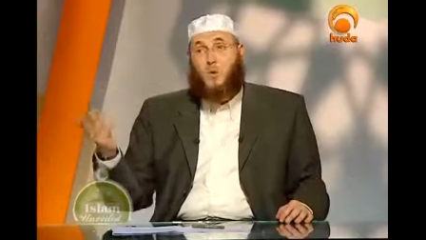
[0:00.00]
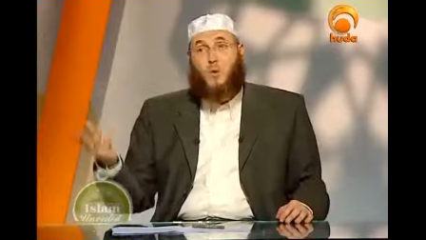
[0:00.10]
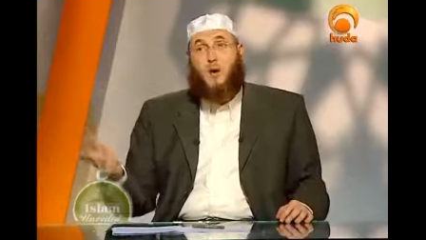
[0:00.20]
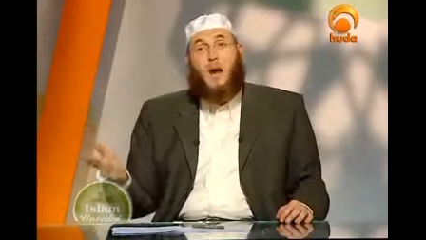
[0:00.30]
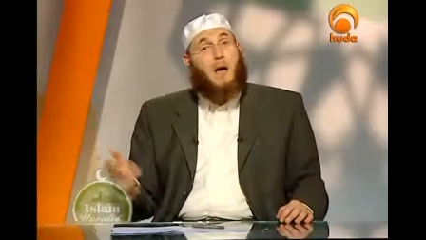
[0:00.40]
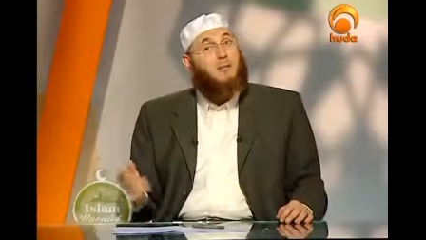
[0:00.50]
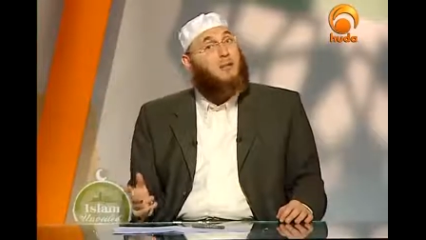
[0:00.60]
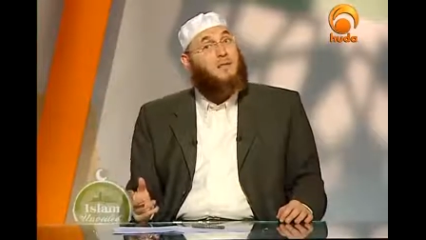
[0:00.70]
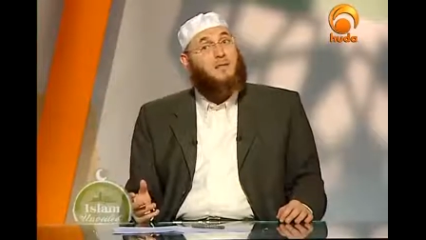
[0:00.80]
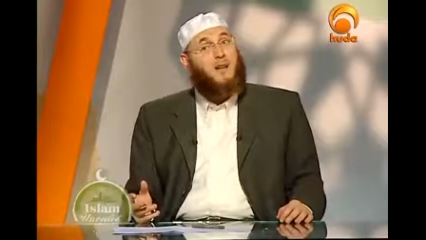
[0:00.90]
where I
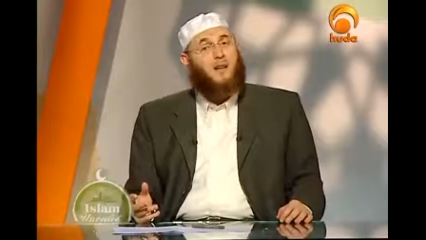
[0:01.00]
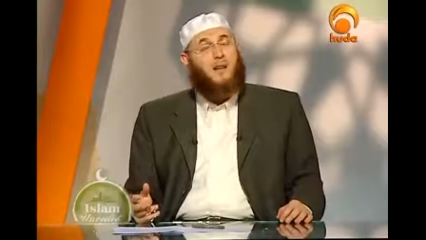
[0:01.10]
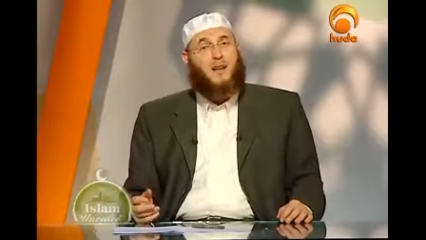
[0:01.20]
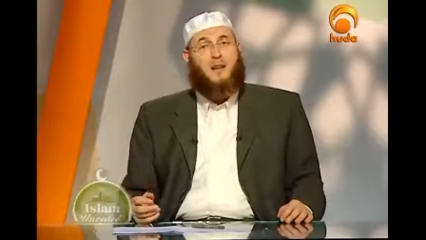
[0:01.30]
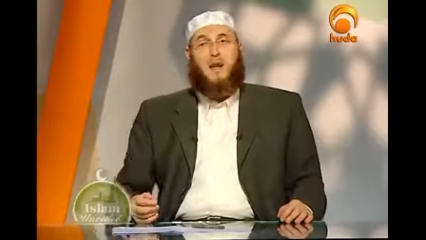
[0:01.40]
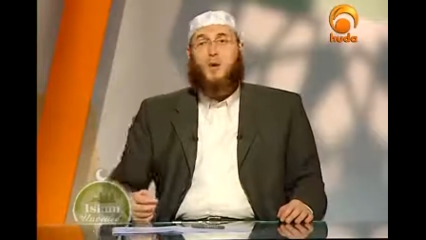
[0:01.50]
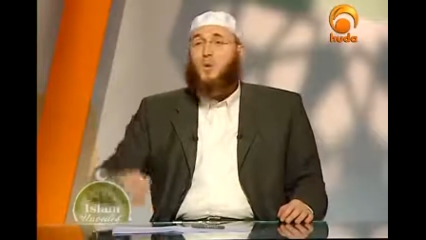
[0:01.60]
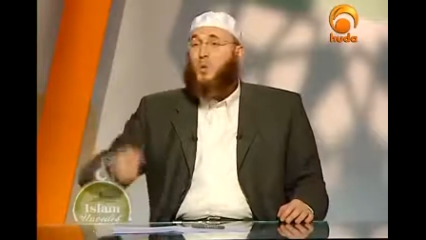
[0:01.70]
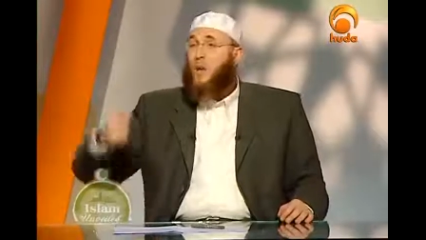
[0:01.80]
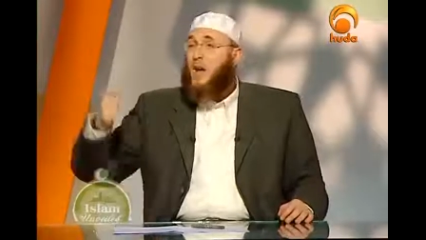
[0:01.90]
wouldn't say that
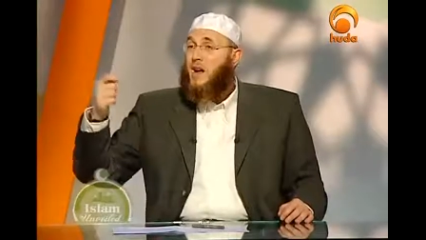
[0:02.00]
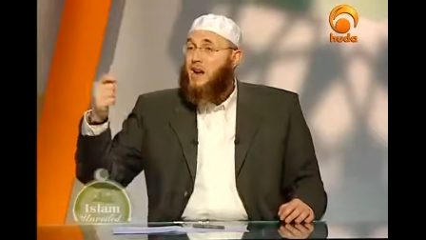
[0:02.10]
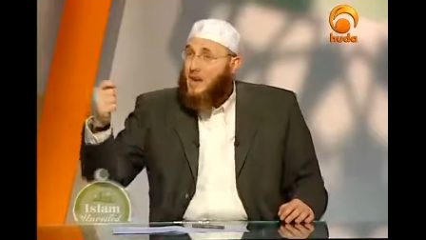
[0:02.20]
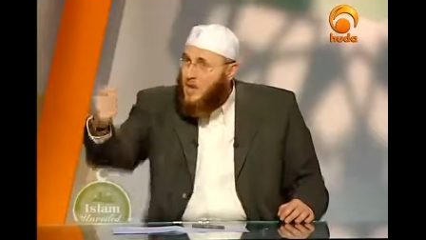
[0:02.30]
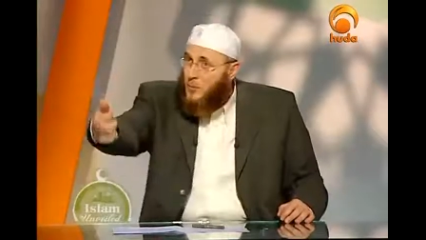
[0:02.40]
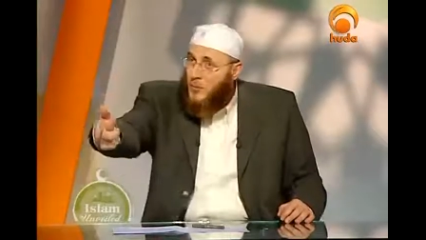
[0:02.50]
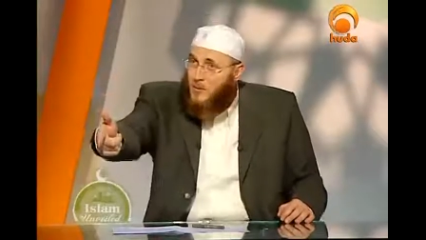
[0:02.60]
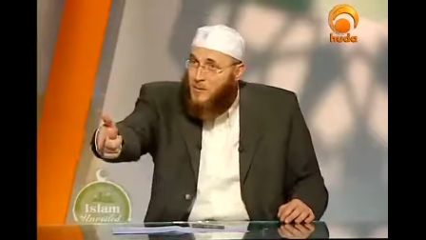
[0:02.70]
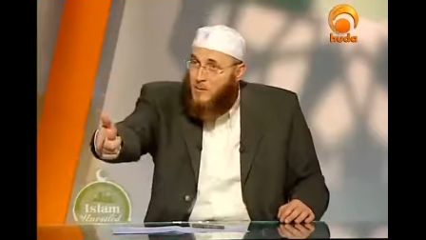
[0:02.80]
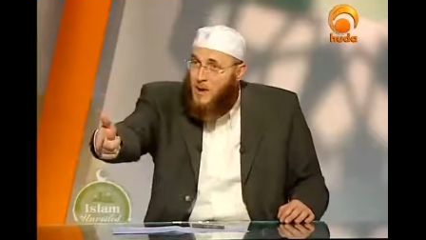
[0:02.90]
we're paying any
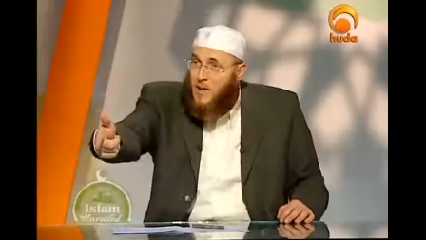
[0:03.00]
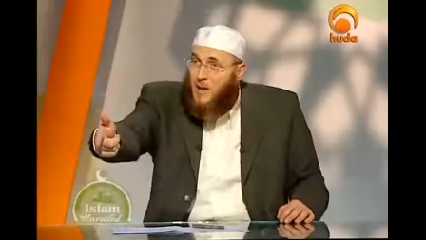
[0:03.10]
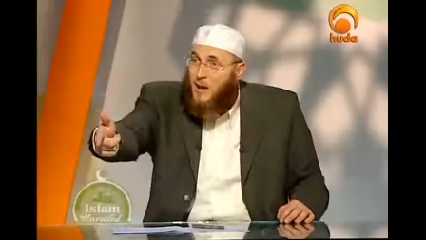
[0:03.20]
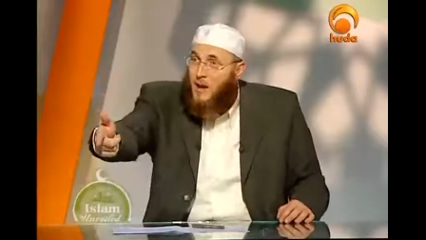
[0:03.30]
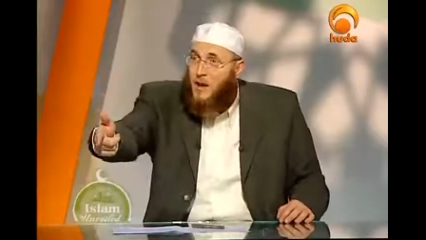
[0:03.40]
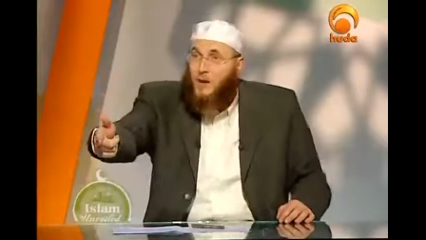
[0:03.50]
person money